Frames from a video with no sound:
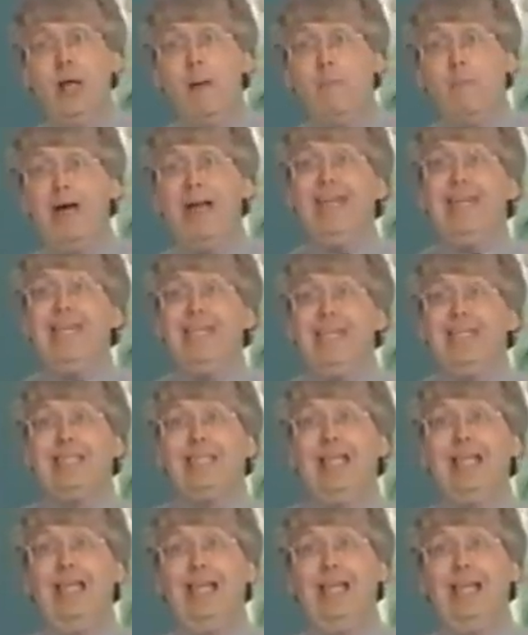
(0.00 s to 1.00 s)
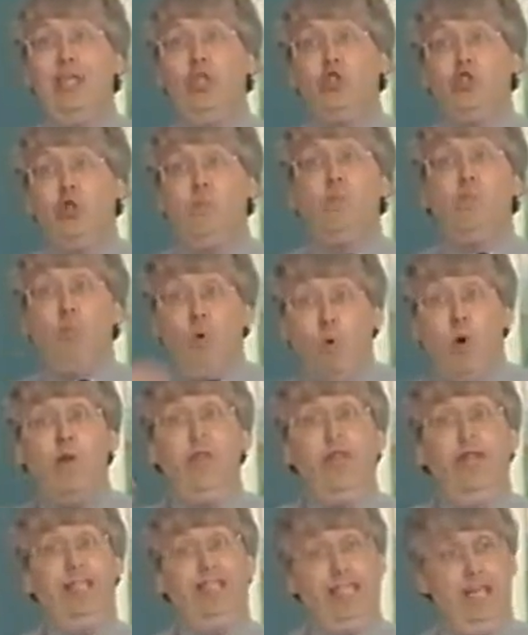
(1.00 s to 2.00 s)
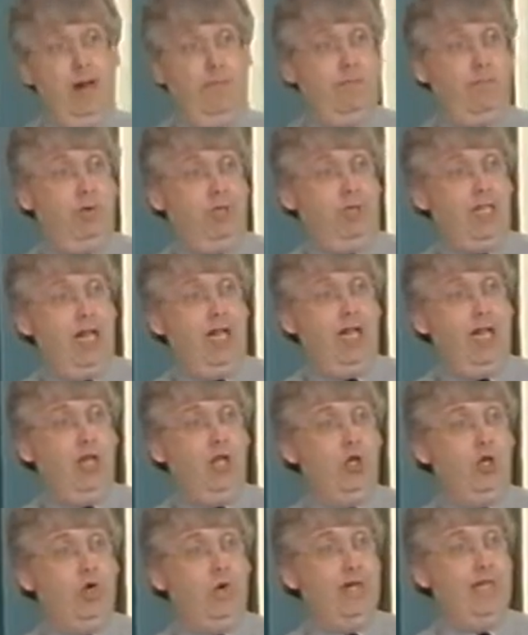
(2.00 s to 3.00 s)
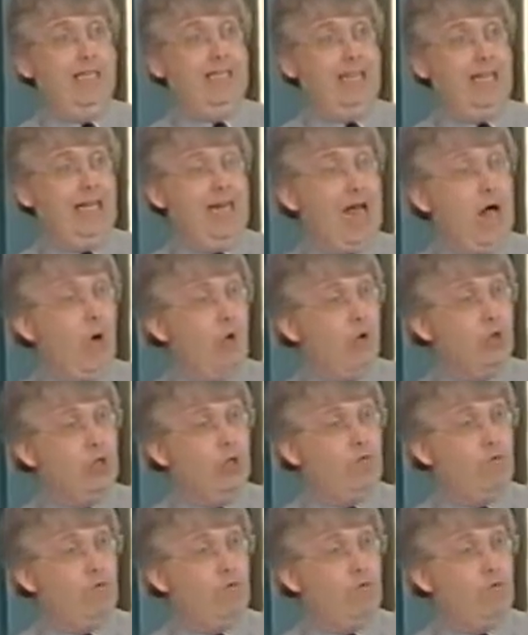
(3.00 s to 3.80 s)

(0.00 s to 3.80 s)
might easily lead to more than a 10% increase in hours